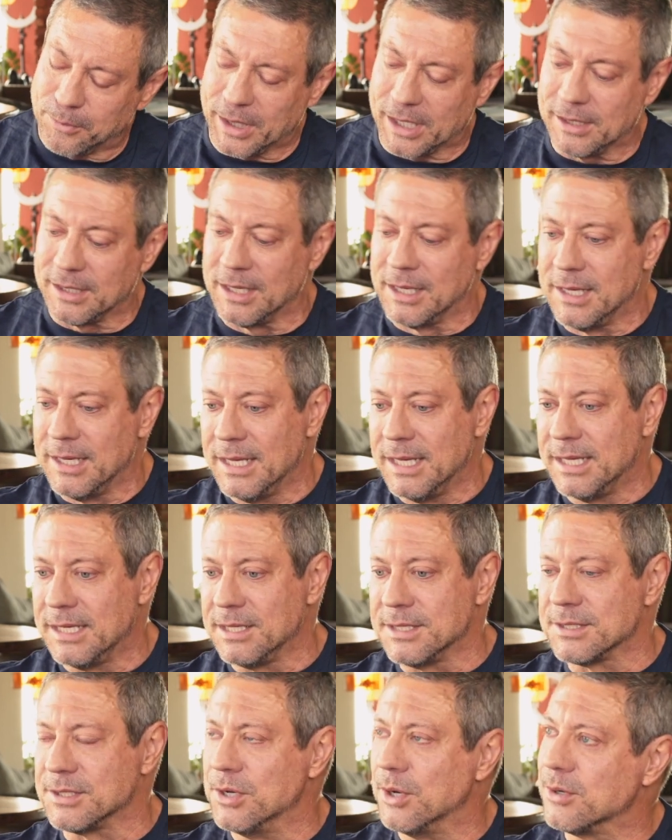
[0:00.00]
but
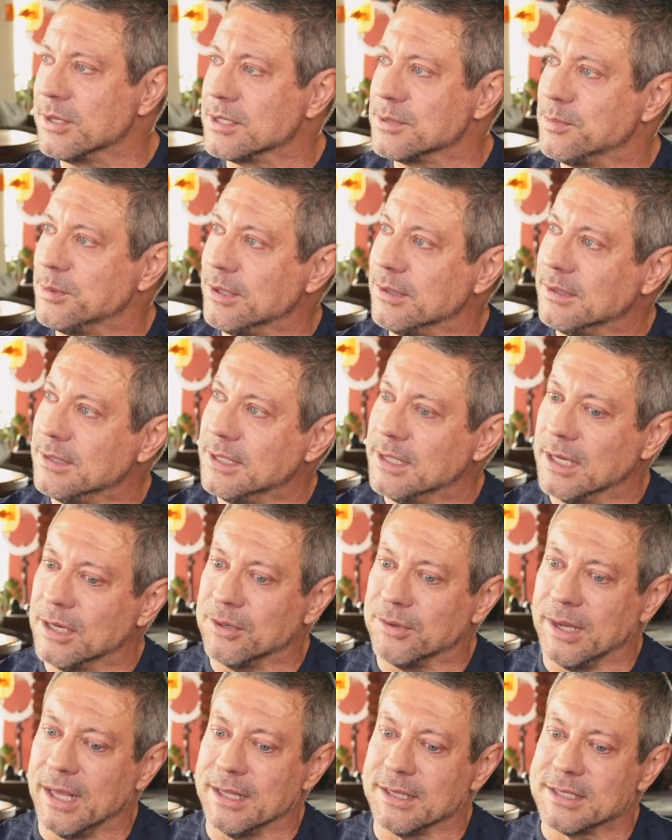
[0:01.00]
it is noticeable,
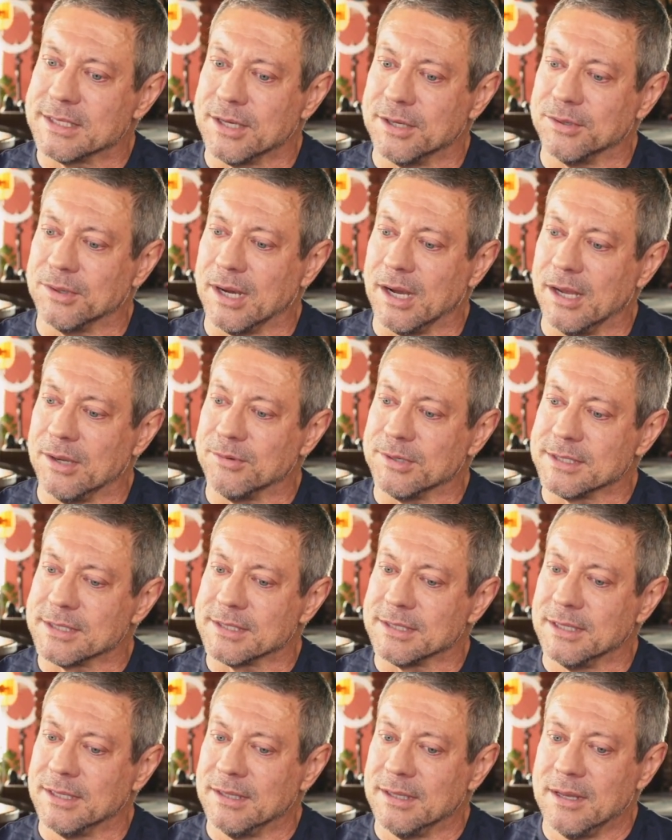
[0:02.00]
and so I
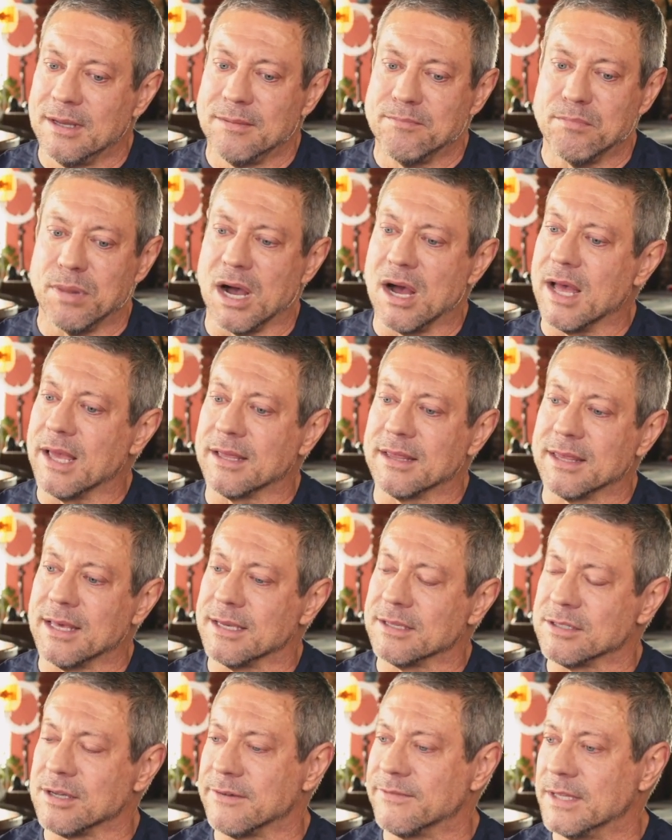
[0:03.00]
was buying
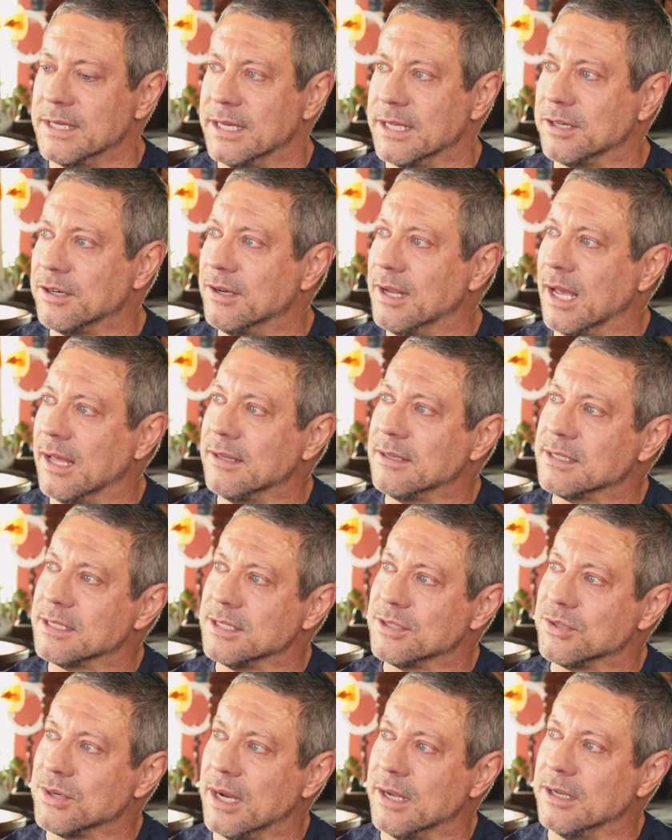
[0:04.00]
things off the internet
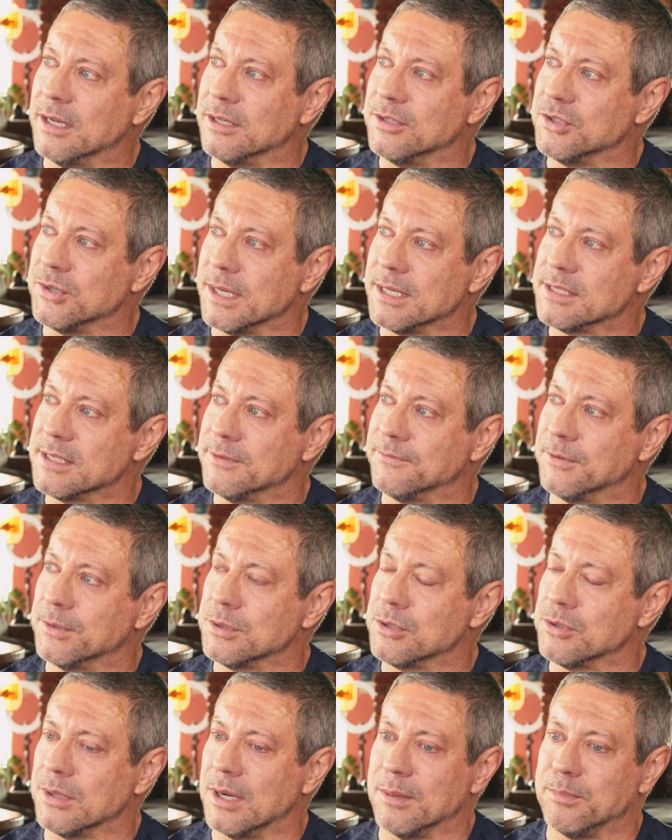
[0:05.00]
to try to address the
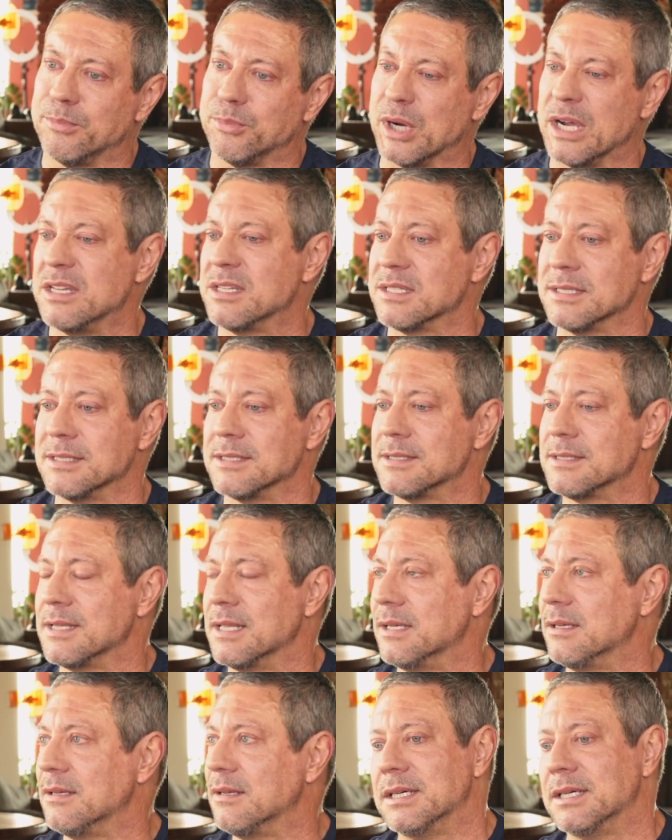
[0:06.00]
foot drop braces
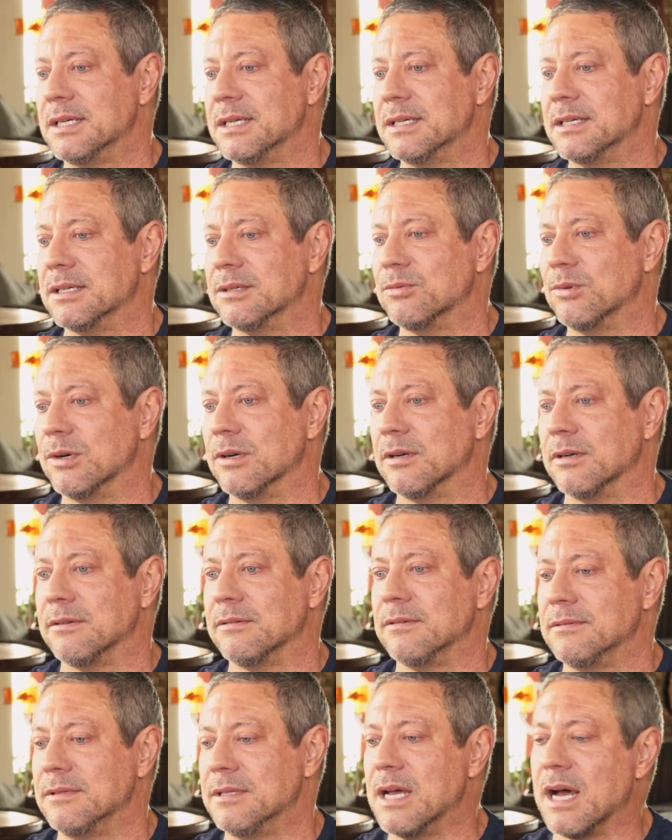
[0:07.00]
that were
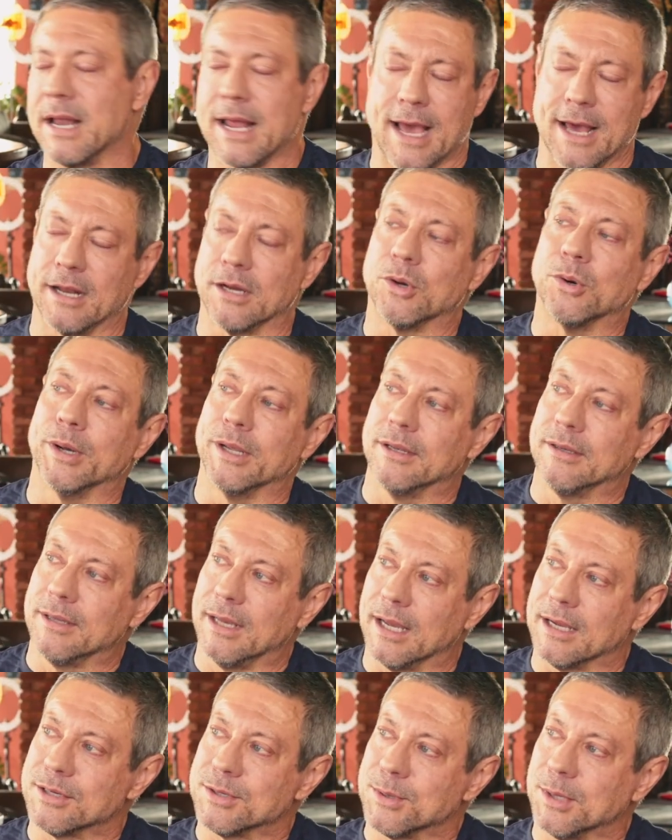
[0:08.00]
not adequate
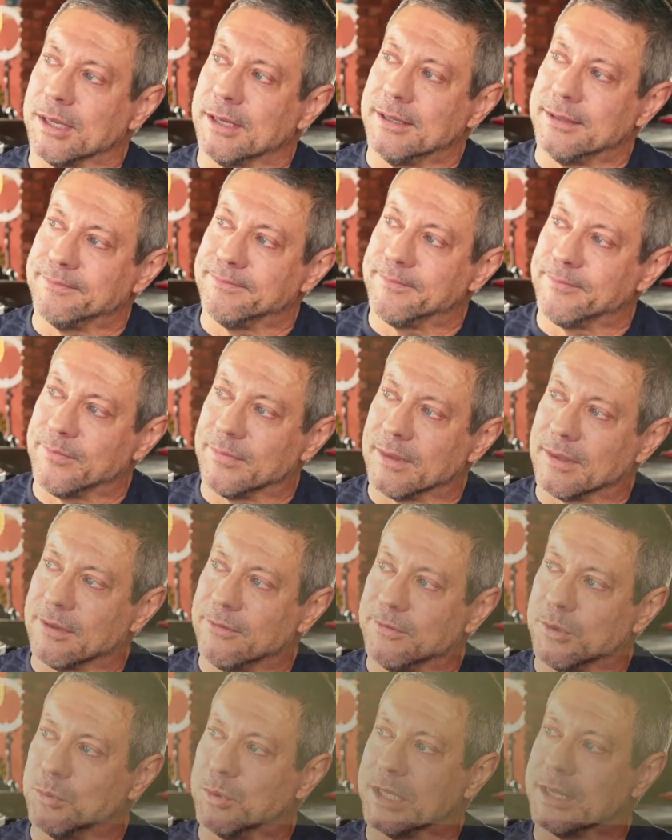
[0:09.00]
actually
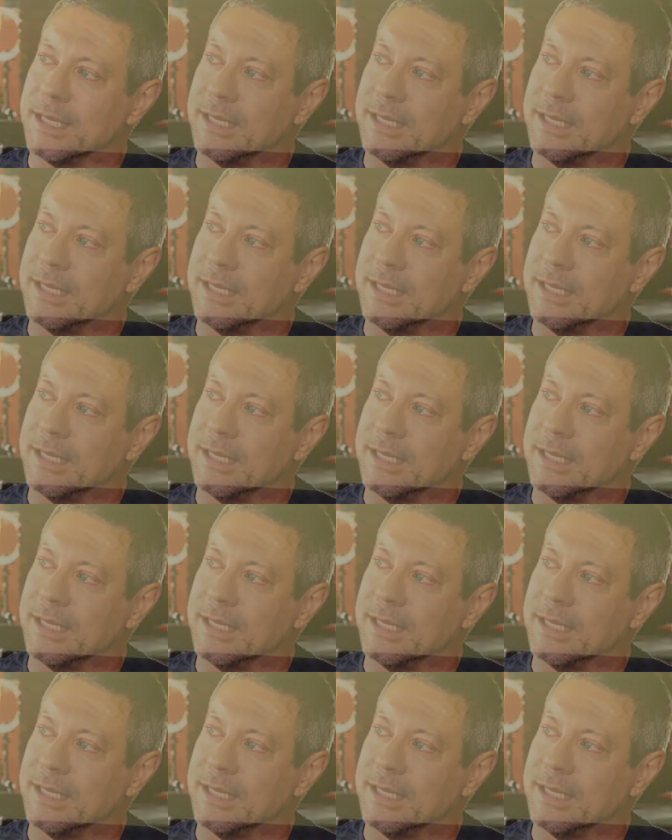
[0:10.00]
for what